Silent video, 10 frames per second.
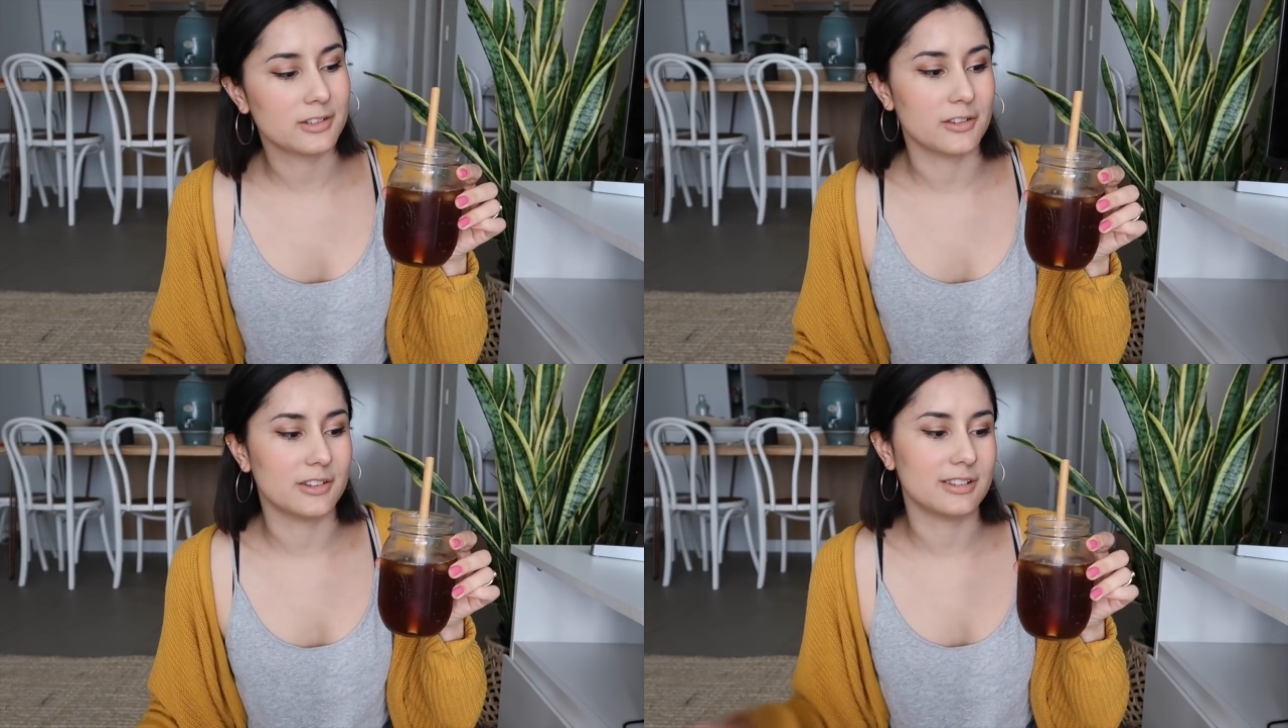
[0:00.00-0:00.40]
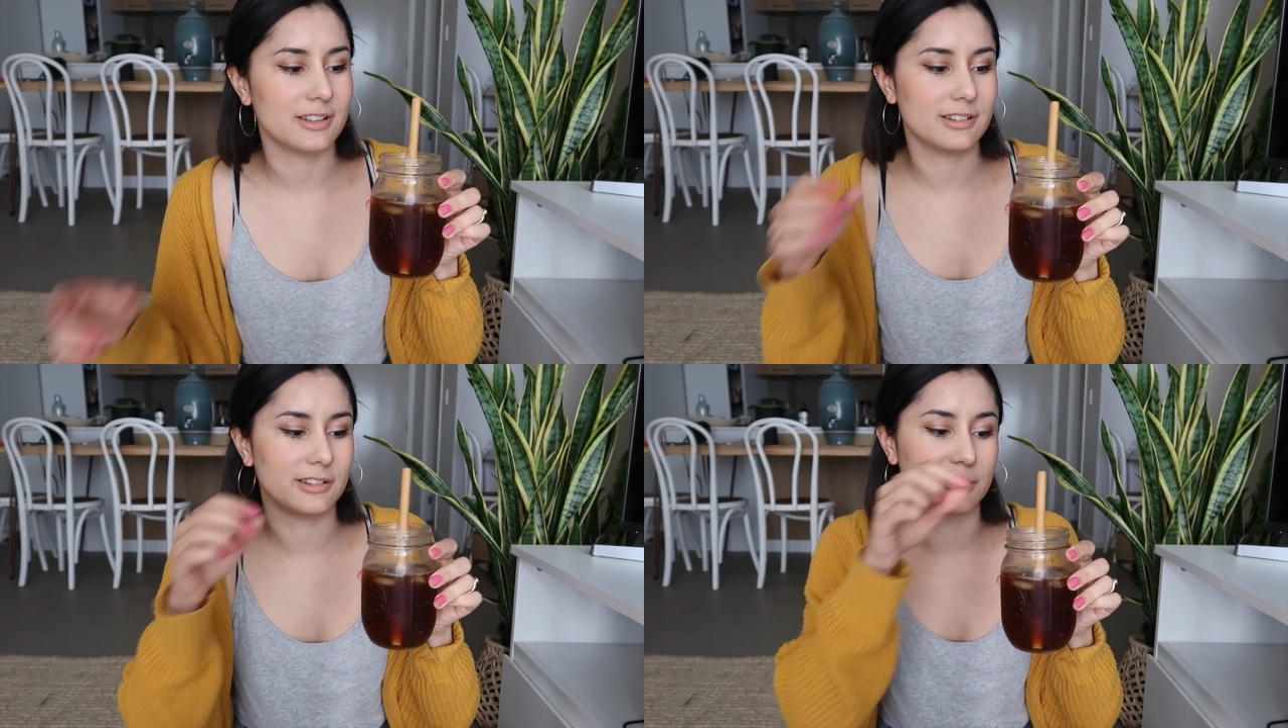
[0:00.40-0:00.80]
So this
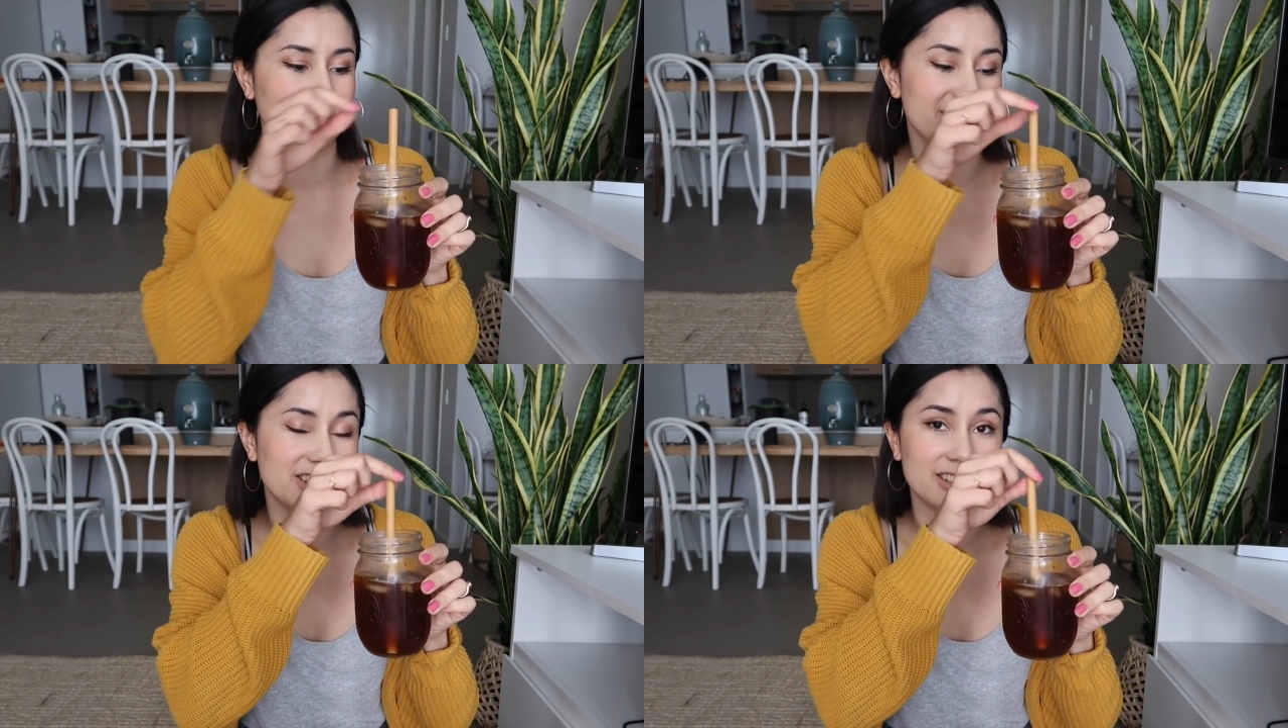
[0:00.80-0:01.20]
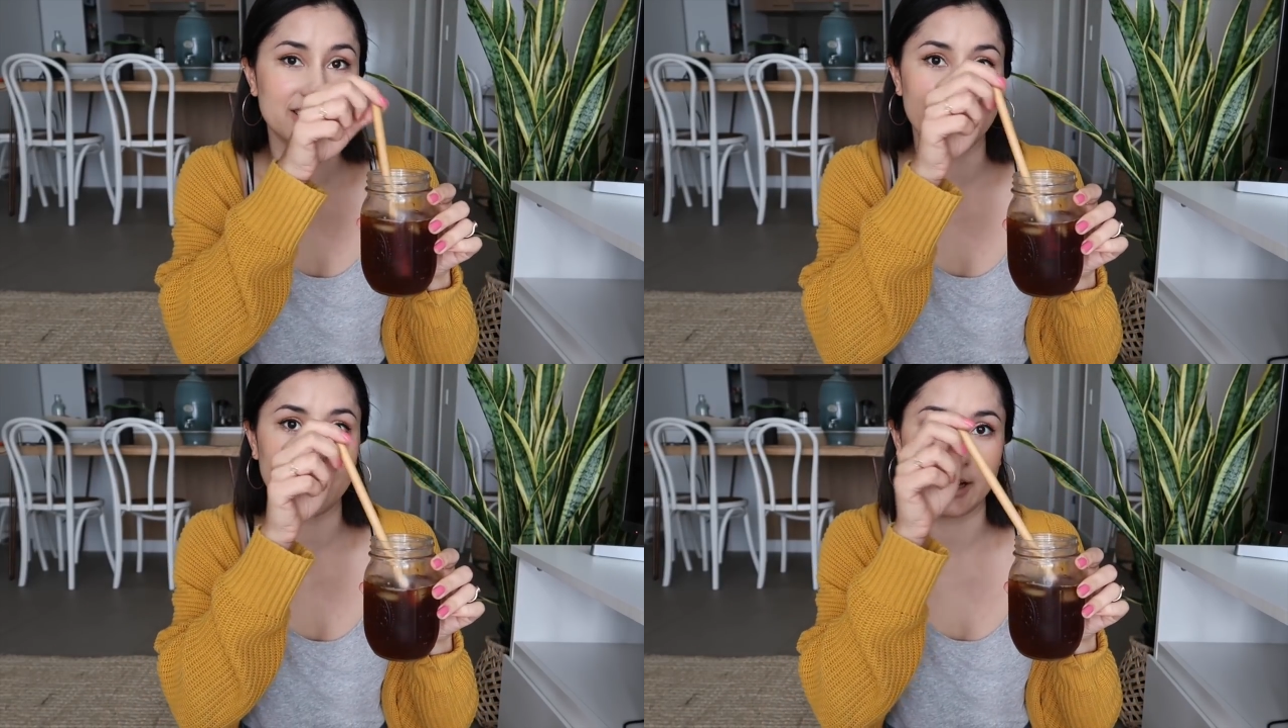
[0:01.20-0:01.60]
is literally
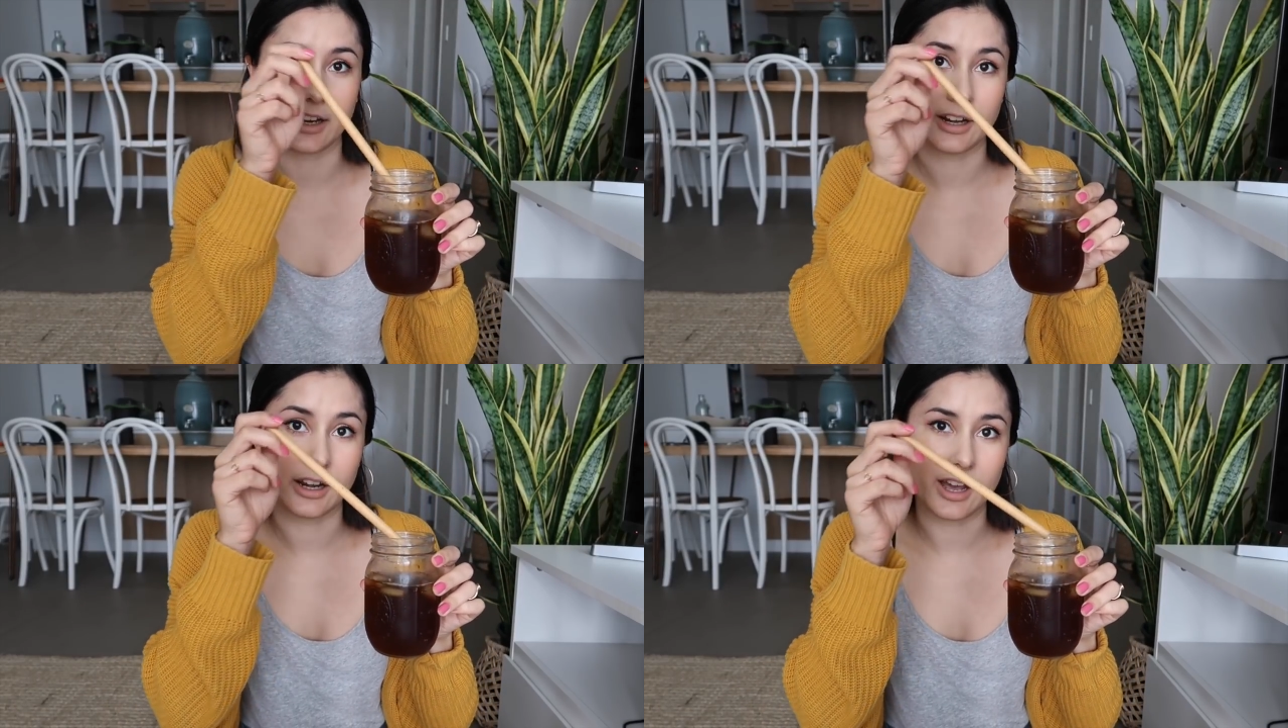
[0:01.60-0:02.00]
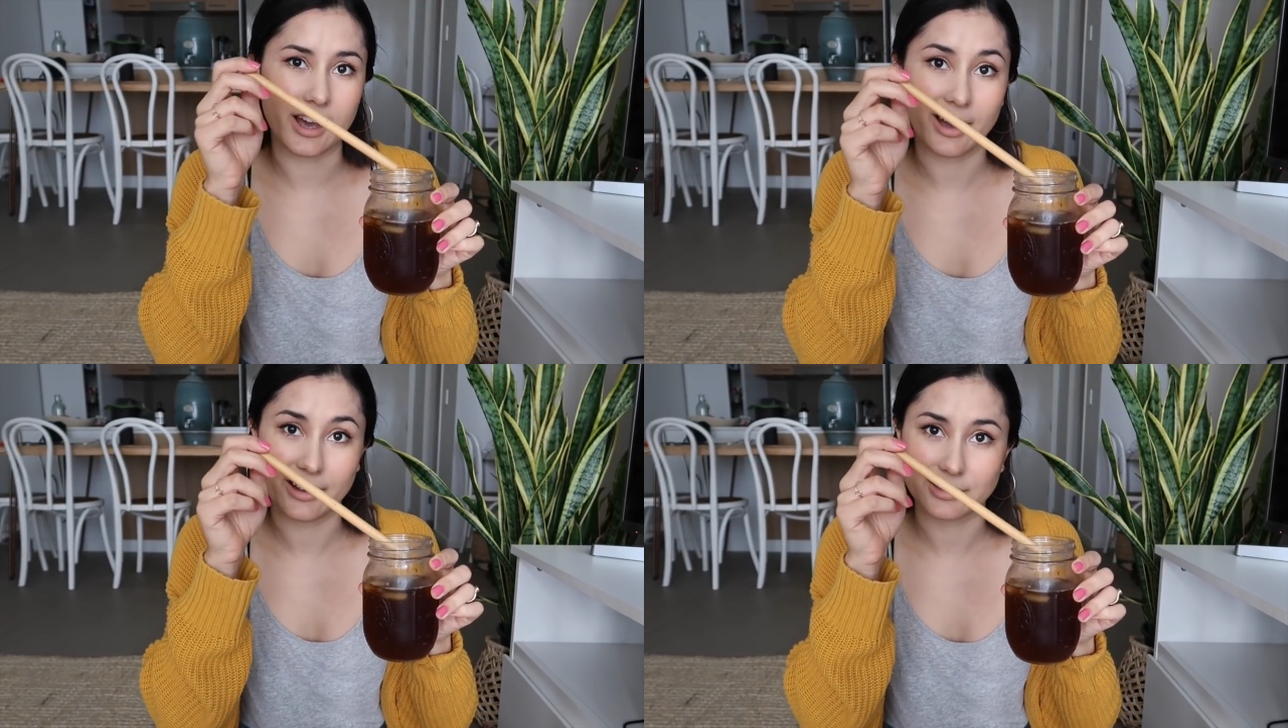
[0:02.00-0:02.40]
just an
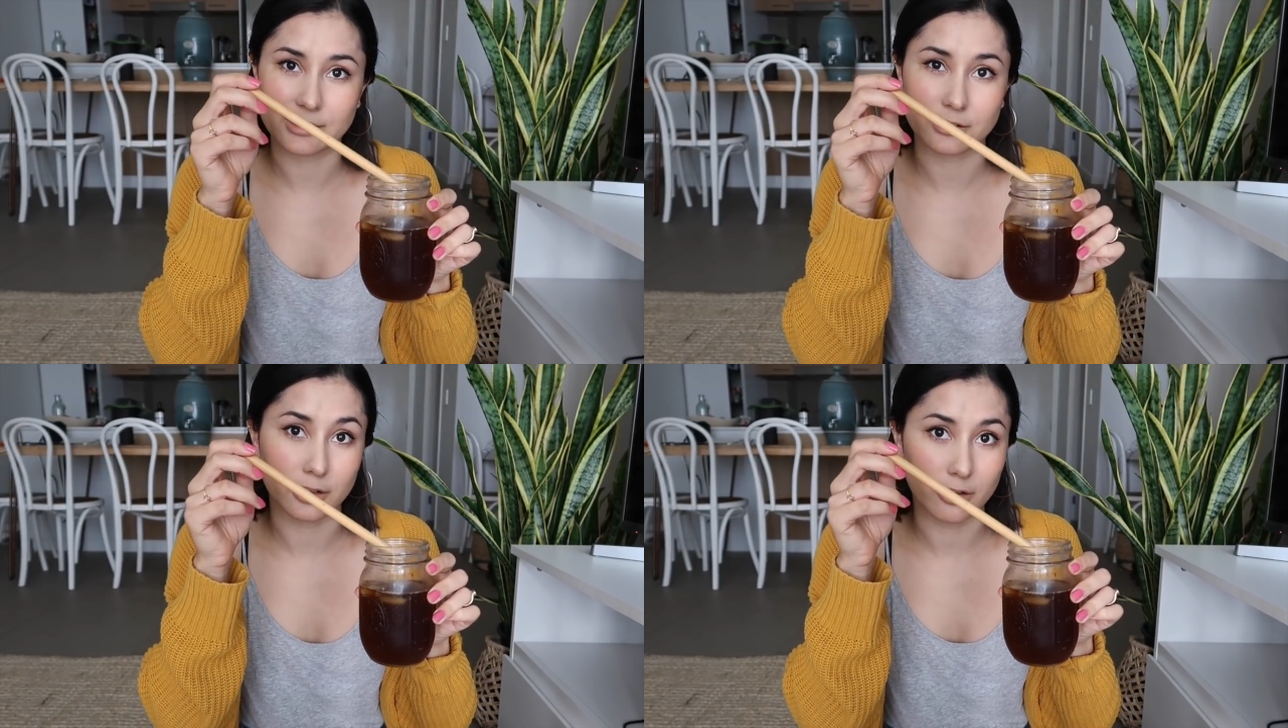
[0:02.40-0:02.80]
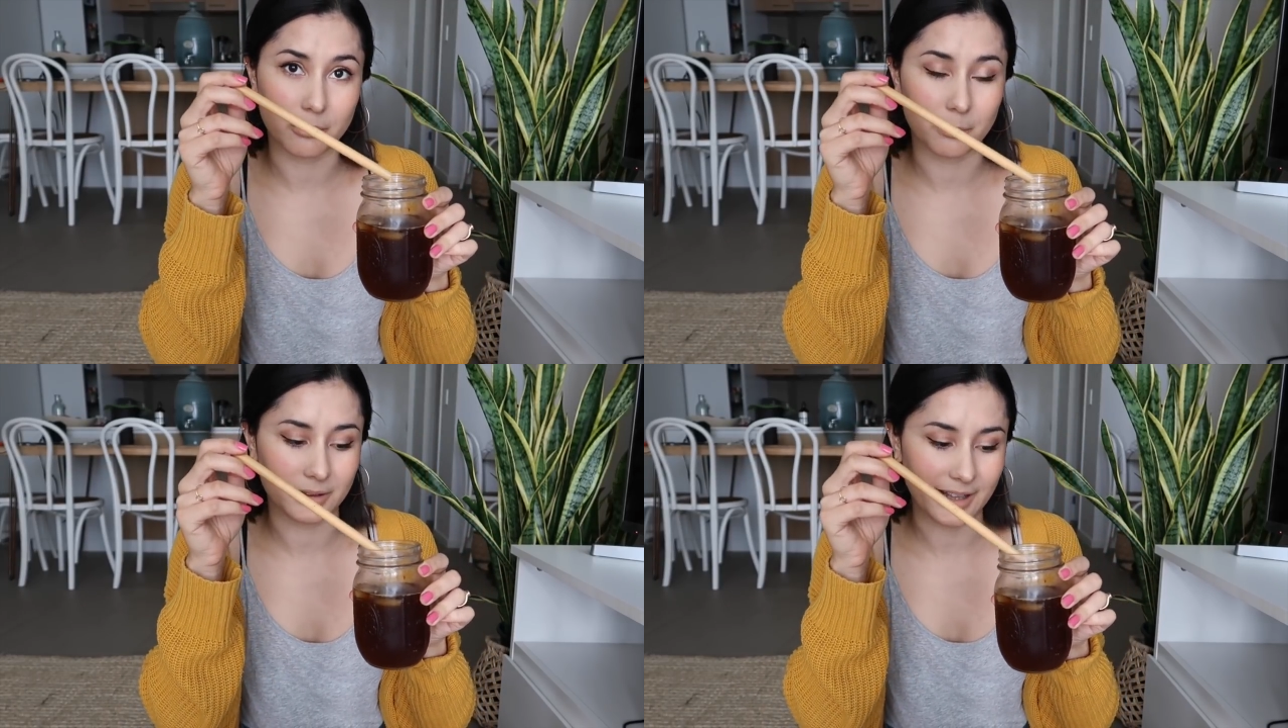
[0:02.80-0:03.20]
iced
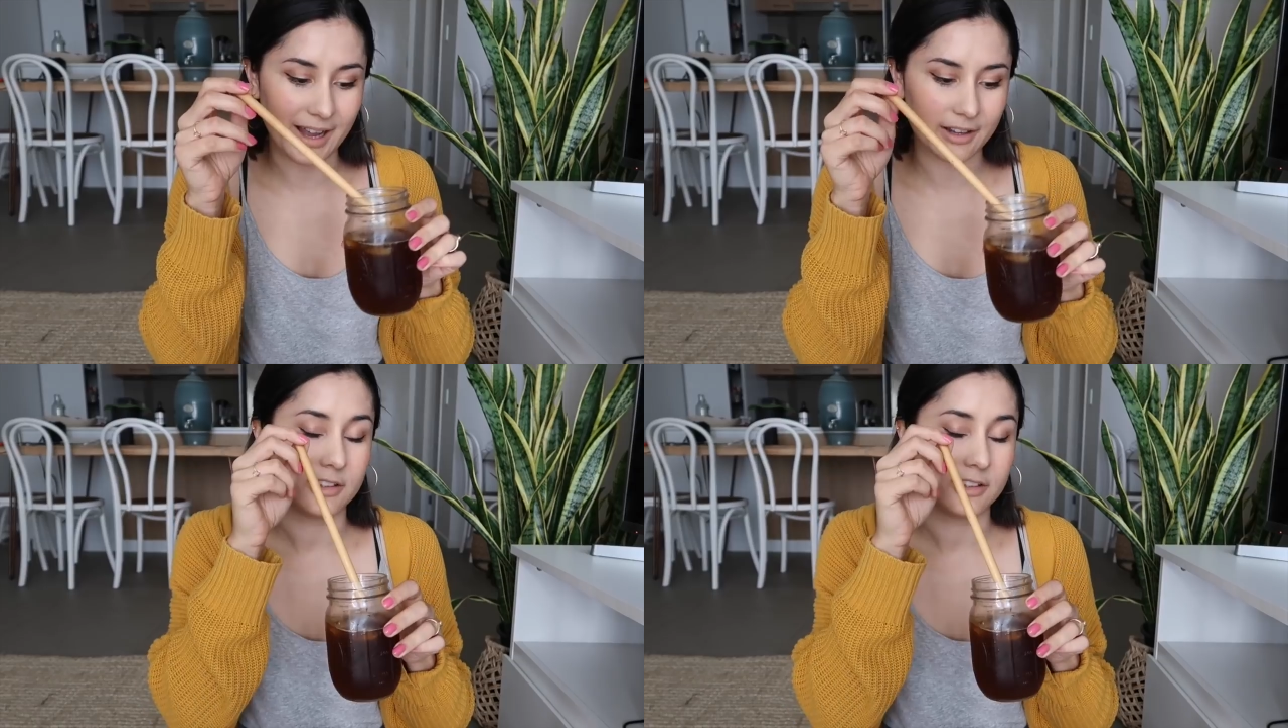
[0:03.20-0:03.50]
long black.